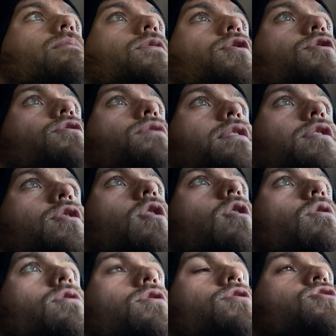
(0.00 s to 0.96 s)
you're the
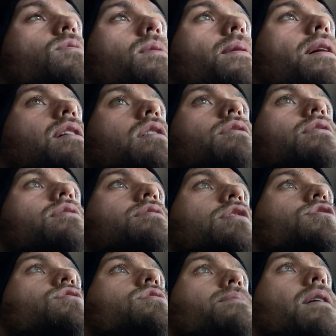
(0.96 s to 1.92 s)
adult. You should be making the
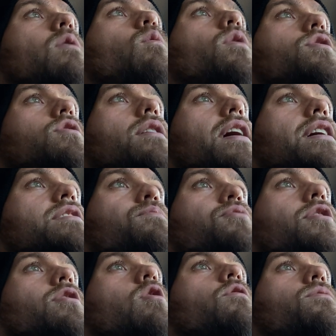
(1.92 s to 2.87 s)
decisions about what you guys
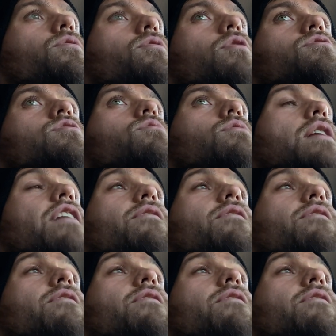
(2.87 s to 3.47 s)
bring home from the grocery store.